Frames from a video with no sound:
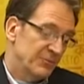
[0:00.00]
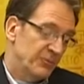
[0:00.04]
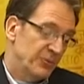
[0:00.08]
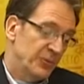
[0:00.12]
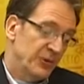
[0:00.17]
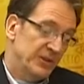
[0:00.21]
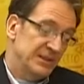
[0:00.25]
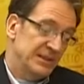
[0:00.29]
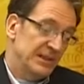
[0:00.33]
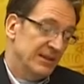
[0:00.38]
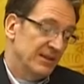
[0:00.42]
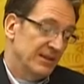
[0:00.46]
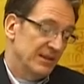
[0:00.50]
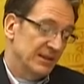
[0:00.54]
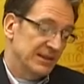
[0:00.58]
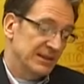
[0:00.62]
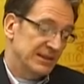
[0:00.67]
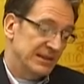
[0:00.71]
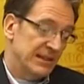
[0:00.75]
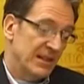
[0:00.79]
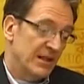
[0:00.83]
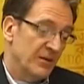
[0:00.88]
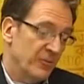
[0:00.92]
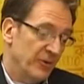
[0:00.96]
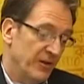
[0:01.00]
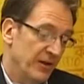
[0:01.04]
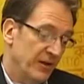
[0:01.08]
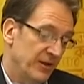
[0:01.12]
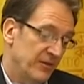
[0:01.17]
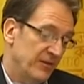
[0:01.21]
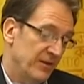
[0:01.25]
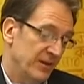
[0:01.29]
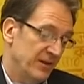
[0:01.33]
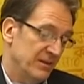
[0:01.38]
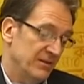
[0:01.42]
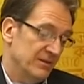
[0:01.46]
pretty, this
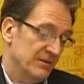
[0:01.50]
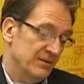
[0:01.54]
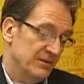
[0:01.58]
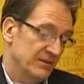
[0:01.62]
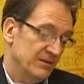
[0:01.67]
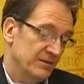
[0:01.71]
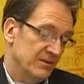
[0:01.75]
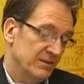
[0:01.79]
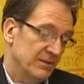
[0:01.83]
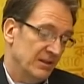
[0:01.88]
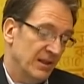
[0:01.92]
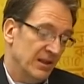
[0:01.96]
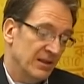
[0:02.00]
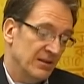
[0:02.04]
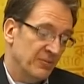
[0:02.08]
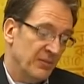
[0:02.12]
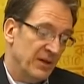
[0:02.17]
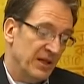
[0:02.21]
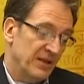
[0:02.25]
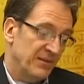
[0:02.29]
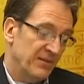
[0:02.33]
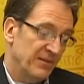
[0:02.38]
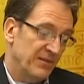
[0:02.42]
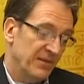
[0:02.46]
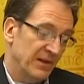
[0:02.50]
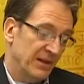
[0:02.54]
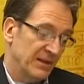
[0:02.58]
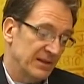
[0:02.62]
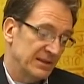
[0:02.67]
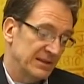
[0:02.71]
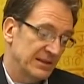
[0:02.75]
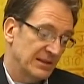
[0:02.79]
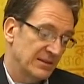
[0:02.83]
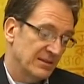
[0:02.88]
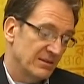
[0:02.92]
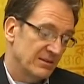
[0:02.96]
librarian, the young man
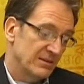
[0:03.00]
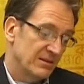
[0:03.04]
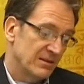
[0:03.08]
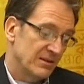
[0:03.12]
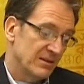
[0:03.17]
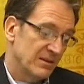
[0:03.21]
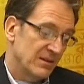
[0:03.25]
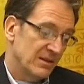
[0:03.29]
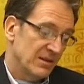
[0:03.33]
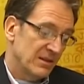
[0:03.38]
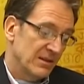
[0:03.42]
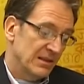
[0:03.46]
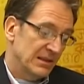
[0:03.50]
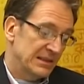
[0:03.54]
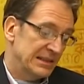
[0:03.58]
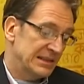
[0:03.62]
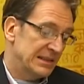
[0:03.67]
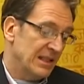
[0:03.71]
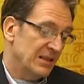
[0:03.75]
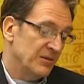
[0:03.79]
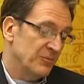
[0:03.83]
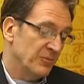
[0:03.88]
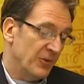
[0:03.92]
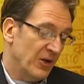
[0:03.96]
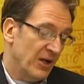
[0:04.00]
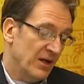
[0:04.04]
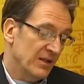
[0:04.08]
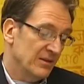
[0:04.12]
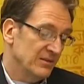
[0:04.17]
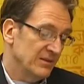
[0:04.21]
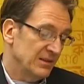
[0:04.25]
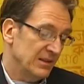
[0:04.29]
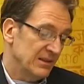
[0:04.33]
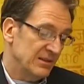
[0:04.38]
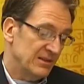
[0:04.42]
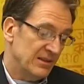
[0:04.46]
thinks,
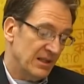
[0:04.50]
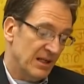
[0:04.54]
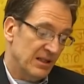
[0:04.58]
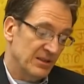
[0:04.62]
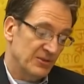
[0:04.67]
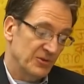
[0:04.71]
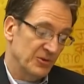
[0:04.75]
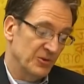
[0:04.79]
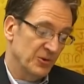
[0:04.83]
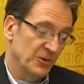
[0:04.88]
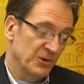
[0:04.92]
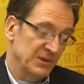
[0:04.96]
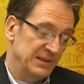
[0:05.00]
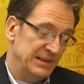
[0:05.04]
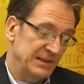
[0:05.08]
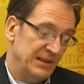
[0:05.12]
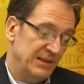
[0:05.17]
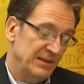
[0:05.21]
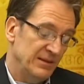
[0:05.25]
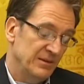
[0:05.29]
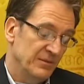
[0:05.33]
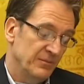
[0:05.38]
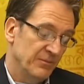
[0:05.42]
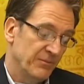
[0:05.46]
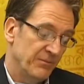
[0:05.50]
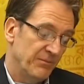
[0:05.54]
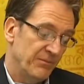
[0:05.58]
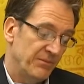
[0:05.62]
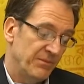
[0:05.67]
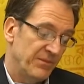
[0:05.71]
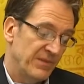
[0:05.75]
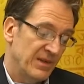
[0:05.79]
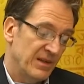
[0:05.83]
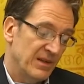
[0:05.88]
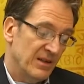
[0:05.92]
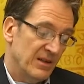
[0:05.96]
sun-browned and outdoorsy,
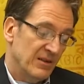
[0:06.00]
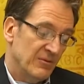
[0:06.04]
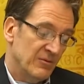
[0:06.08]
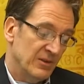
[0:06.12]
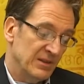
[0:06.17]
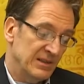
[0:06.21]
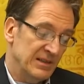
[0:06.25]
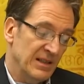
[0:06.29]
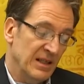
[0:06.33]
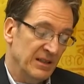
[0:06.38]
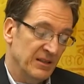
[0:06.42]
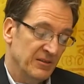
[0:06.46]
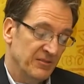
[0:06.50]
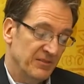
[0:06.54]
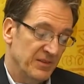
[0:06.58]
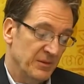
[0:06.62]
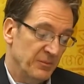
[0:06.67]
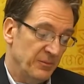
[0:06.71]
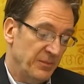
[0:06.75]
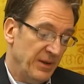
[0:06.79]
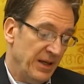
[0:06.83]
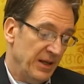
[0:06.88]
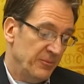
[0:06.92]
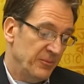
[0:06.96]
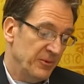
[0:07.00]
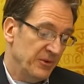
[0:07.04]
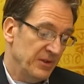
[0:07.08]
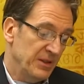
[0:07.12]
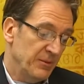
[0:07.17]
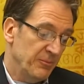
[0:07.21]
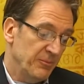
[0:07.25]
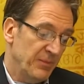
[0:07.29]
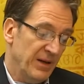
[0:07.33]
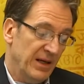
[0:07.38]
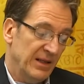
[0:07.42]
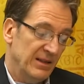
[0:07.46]
with none of the
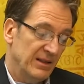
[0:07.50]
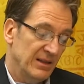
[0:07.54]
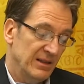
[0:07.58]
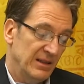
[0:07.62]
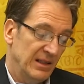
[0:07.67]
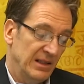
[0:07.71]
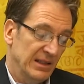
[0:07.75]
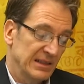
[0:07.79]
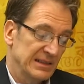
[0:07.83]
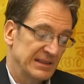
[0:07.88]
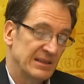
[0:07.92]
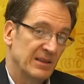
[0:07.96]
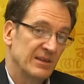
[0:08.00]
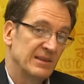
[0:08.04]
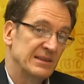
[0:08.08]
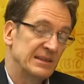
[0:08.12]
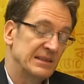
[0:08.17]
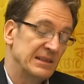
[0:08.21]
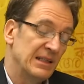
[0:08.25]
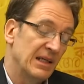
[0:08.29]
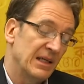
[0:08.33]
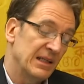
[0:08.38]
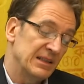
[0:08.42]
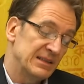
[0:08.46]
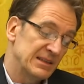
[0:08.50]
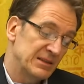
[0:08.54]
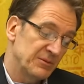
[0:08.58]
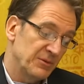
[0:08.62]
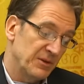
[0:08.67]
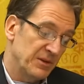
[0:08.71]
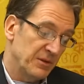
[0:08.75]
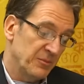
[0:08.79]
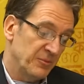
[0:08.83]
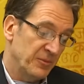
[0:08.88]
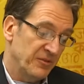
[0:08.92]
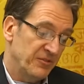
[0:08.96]
papery pallor he associates
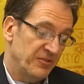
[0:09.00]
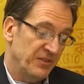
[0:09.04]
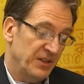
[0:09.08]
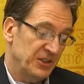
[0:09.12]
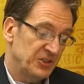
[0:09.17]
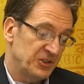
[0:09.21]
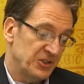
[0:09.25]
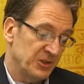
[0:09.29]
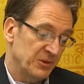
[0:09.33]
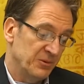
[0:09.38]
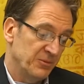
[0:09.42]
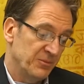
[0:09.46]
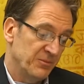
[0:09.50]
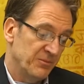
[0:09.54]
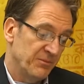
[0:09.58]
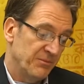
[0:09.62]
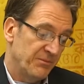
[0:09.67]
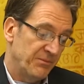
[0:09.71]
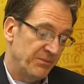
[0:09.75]
with the profession.